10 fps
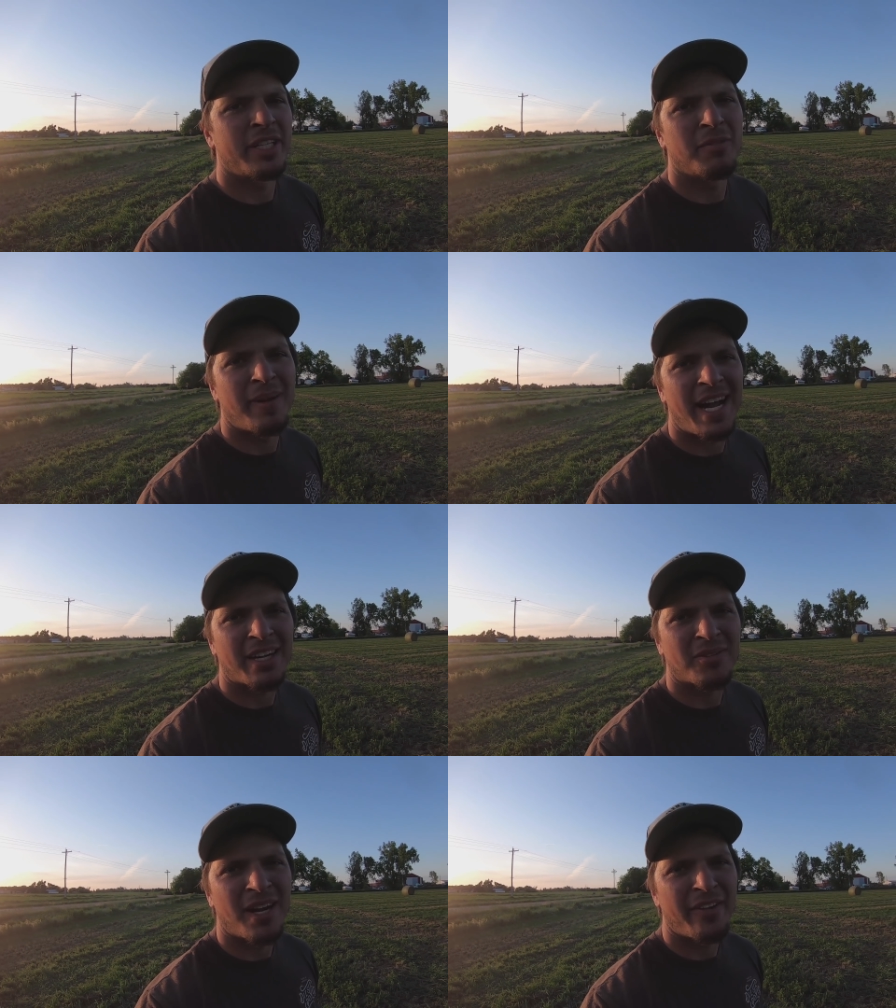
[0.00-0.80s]
bale
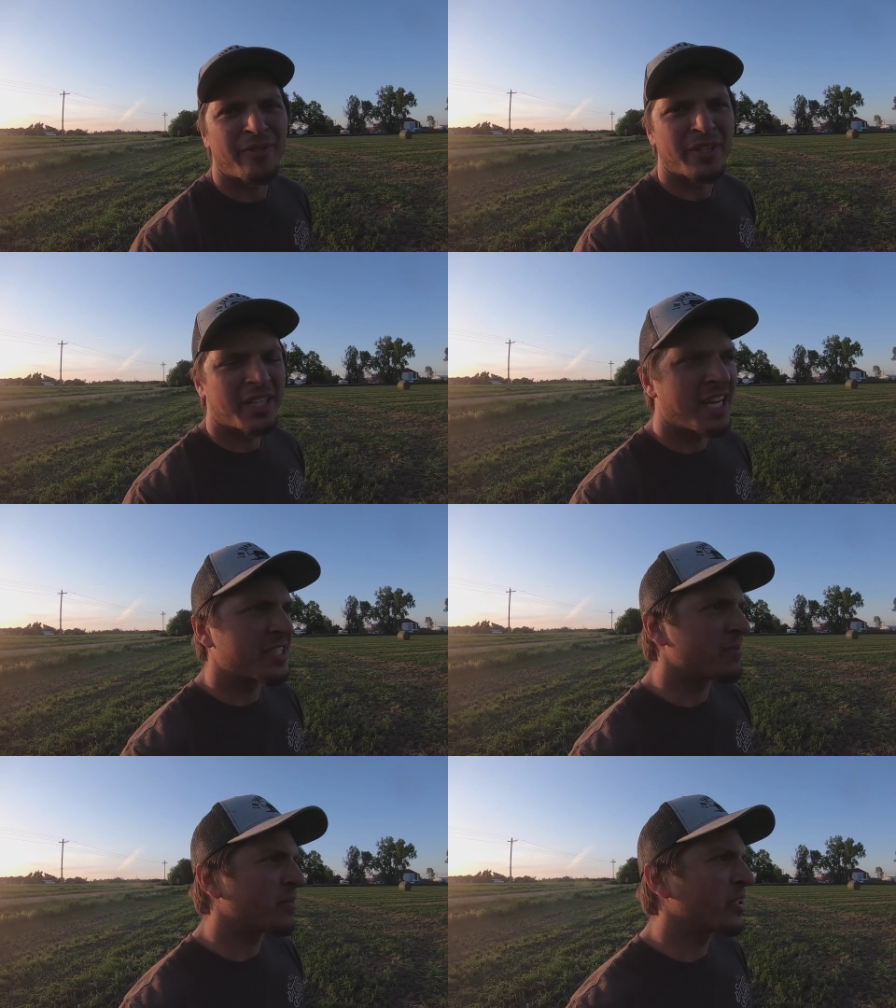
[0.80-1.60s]
packed right for the
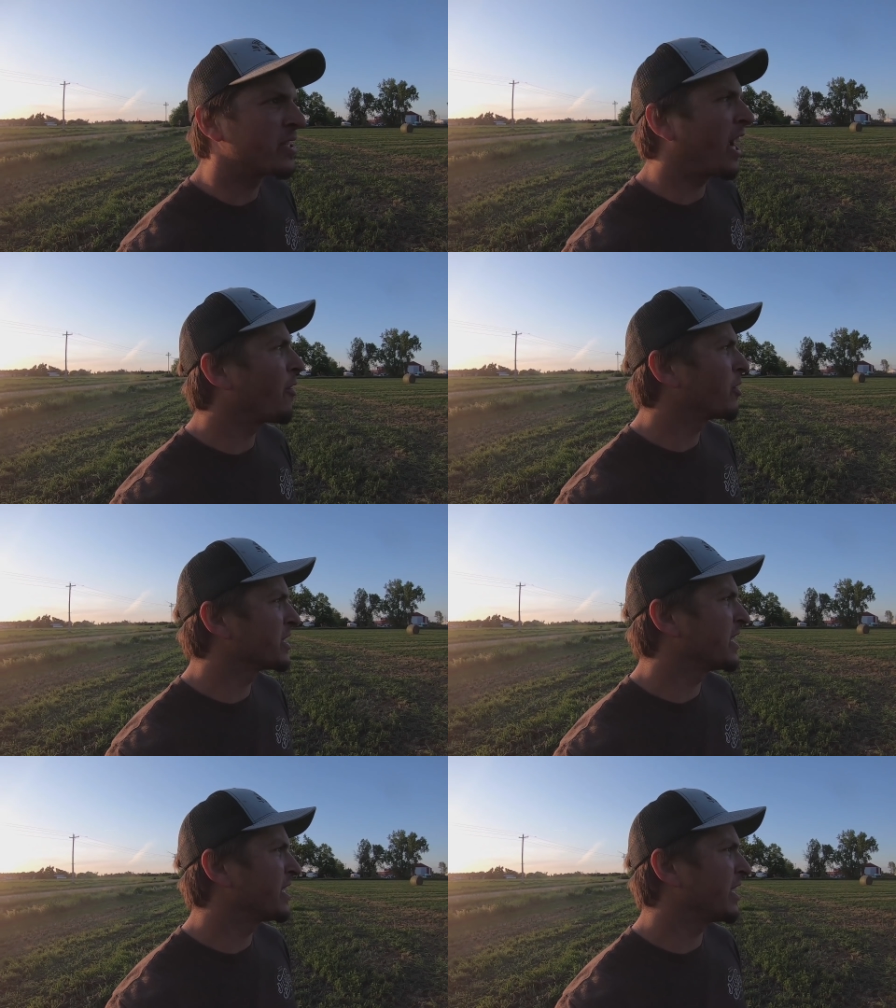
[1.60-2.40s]
customer, and I
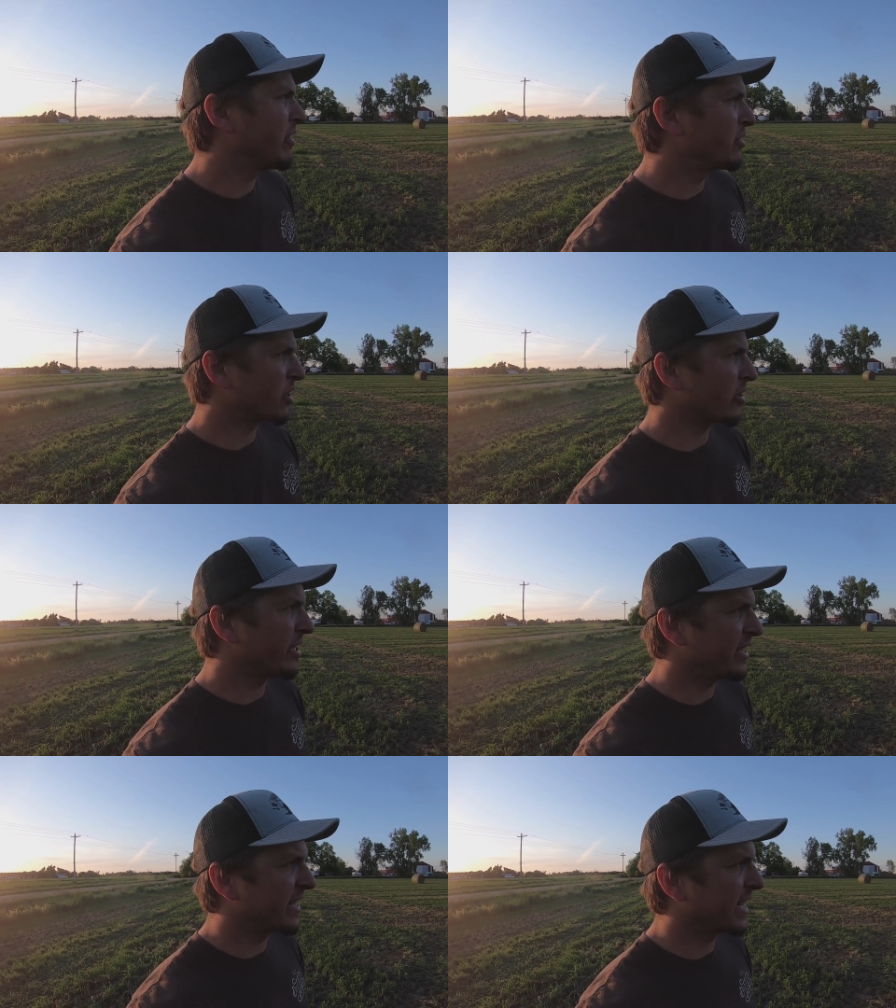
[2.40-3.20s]
wasn't in a huge
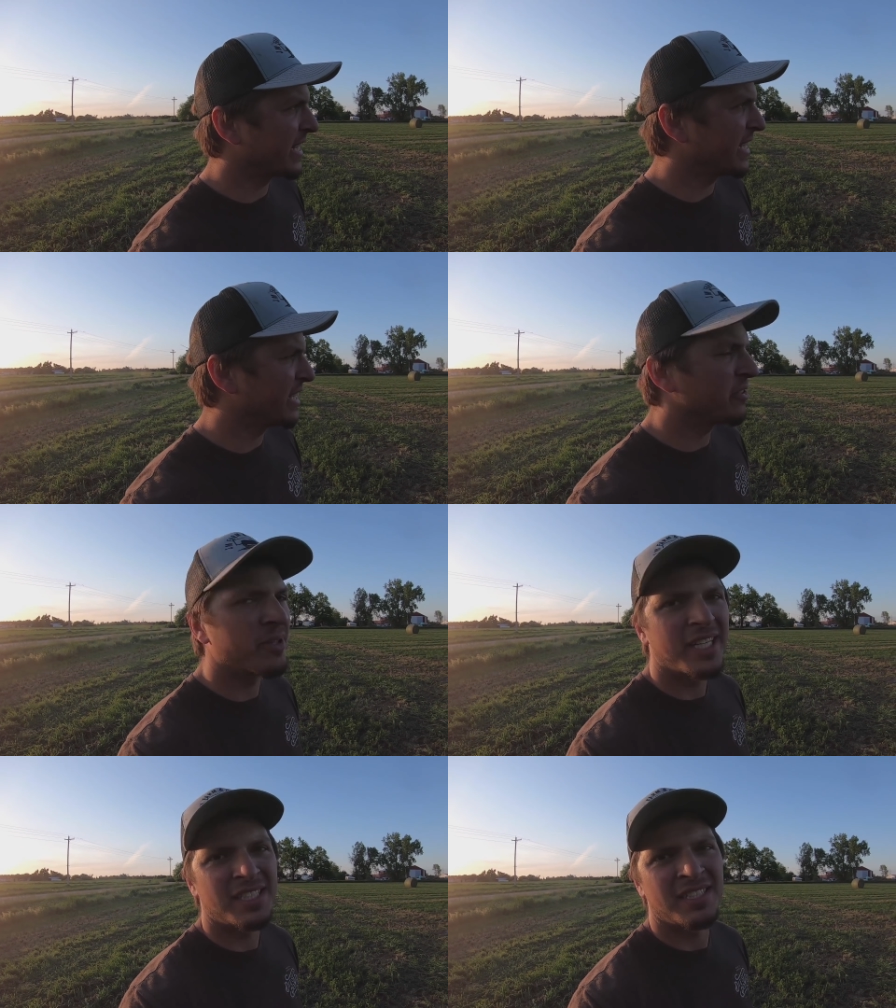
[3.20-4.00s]
hurry tonight
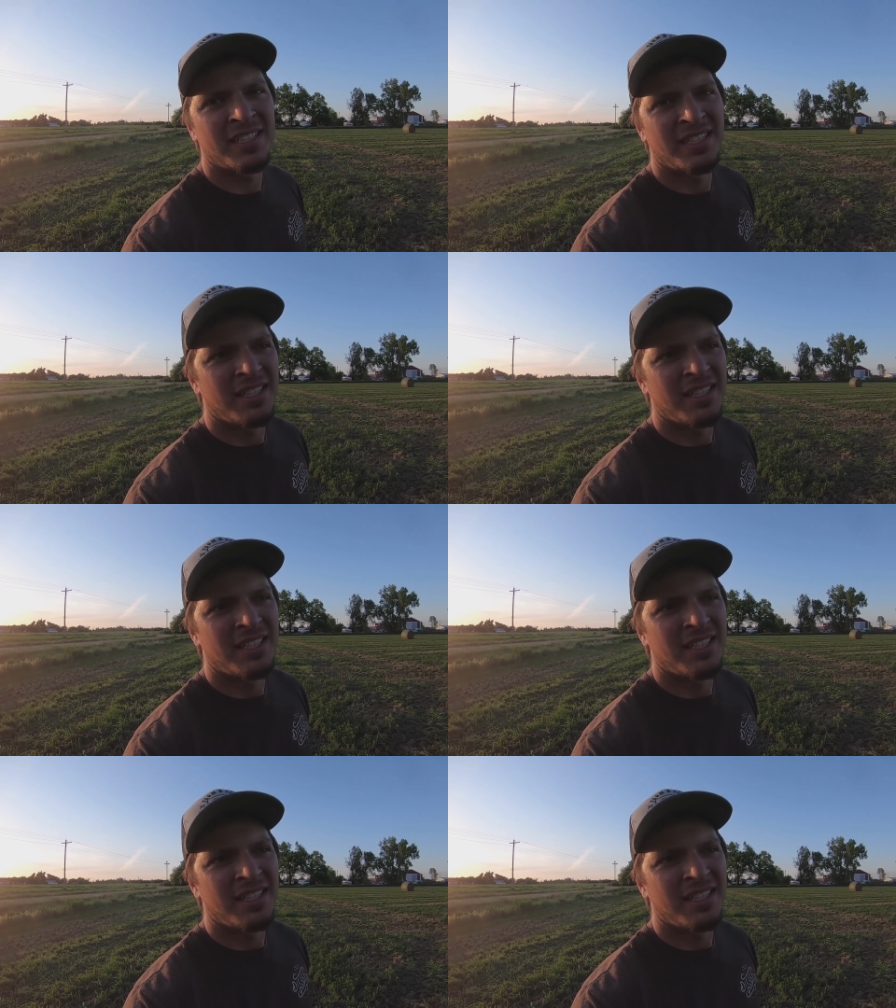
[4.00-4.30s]
anyways.